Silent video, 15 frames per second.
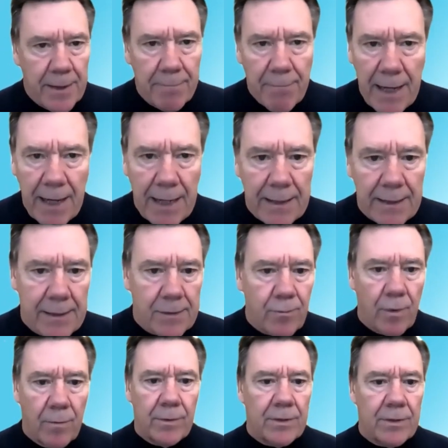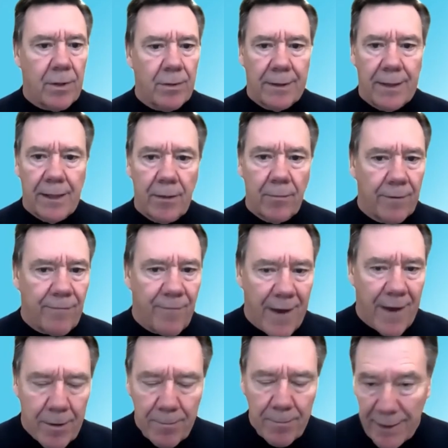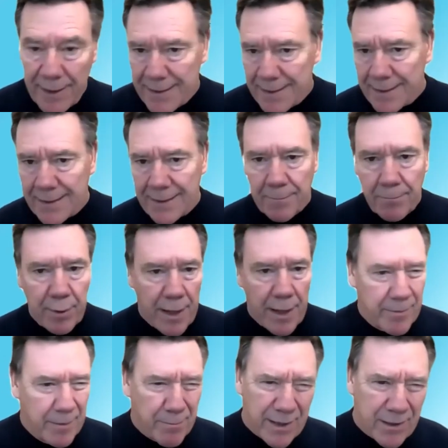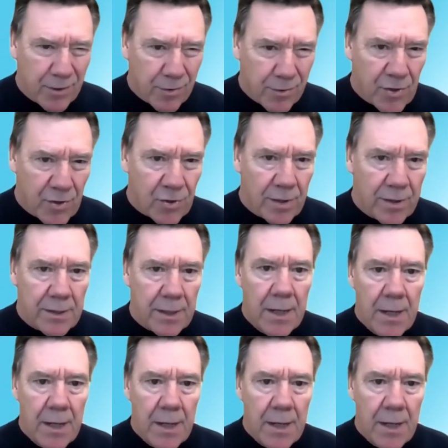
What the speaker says: made is when we start dealing with fireplaces and plumbing penetrations.